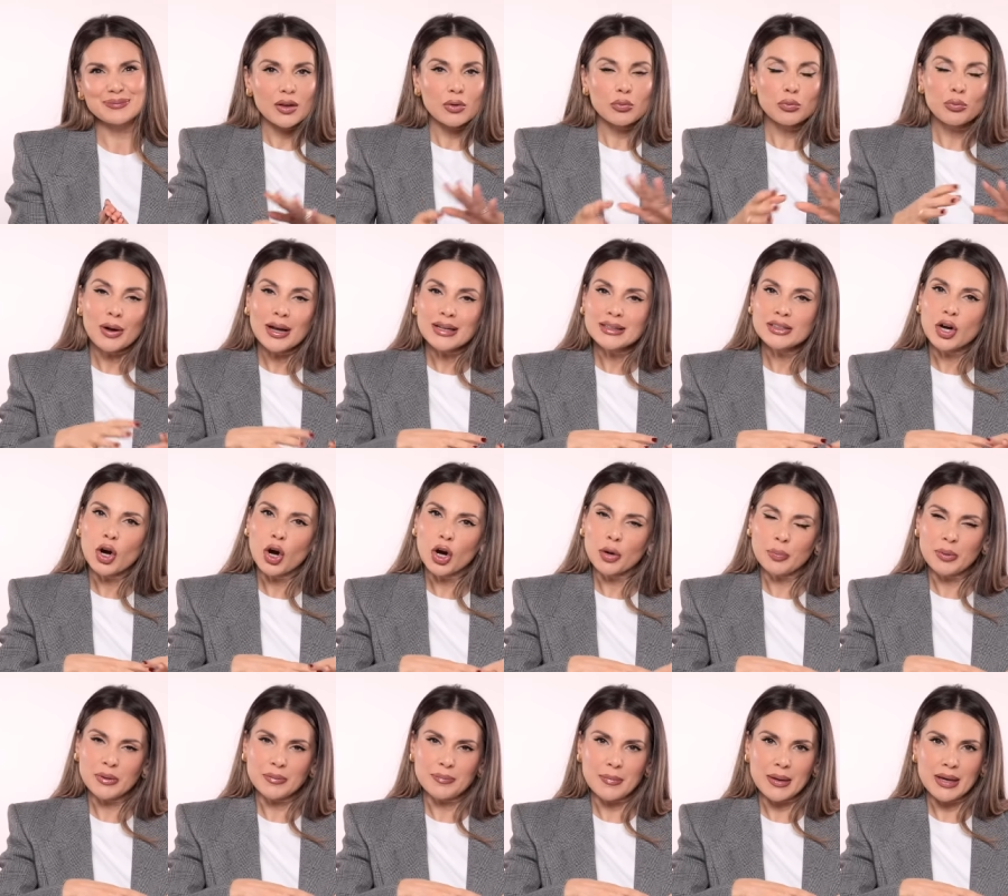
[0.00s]
Red
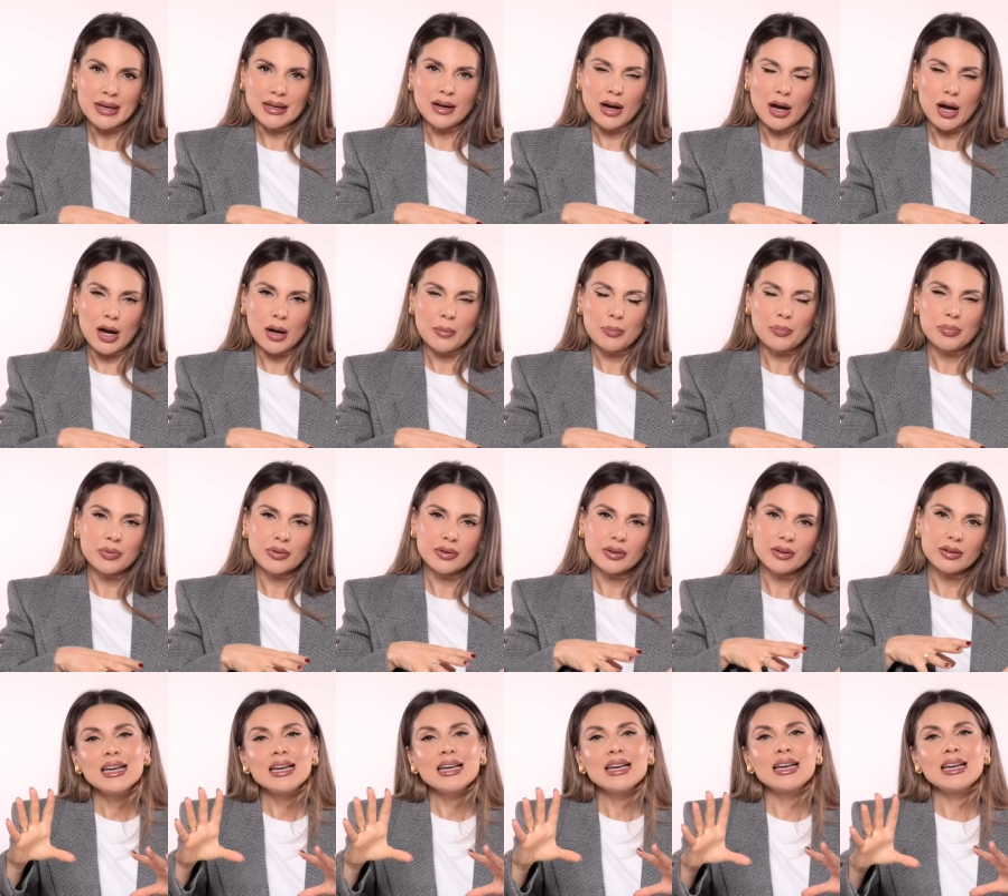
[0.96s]
carpet makeup
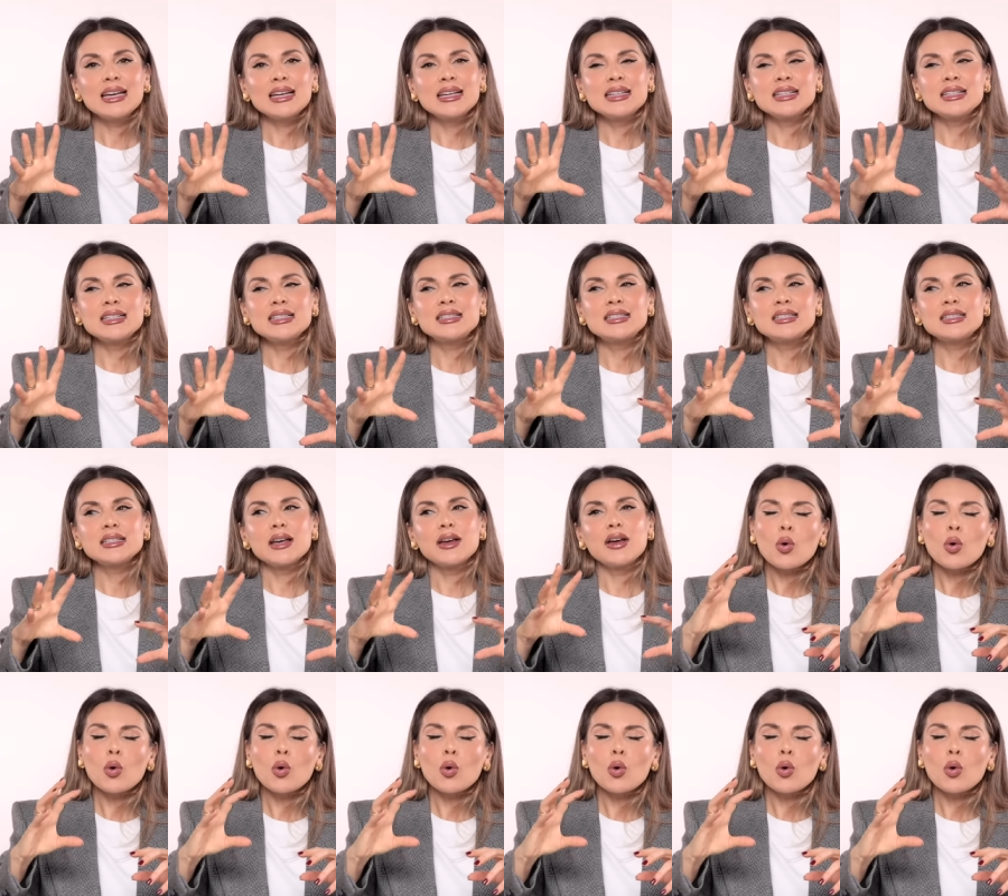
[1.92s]
is